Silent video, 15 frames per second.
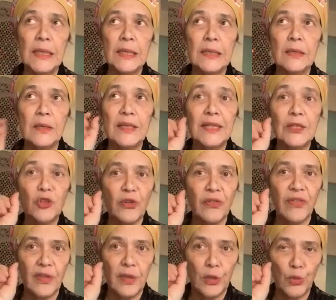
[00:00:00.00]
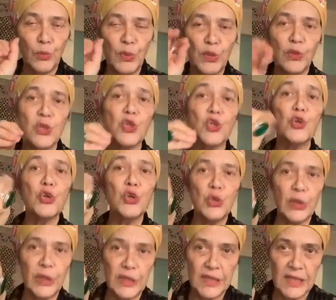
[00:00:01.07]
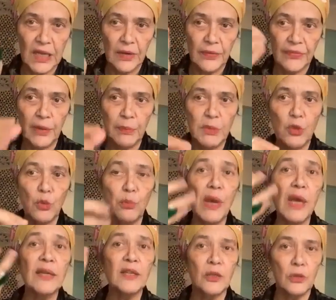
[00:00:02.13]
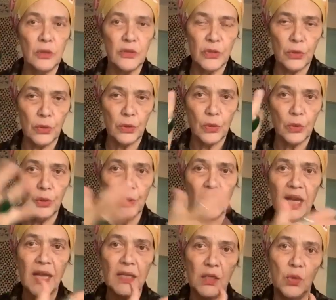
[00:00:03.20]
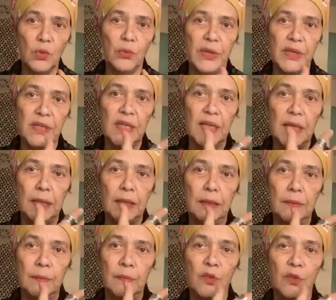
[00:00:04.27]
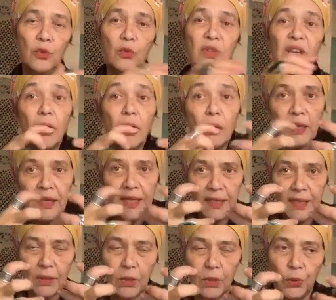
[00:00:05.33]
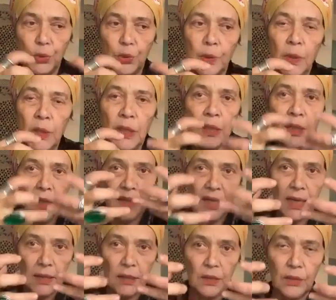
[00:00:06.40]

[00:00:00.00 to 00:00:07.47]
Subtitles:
little thing about the structure itself. I mean, the material structure, as you were saying, you know, the architecture, that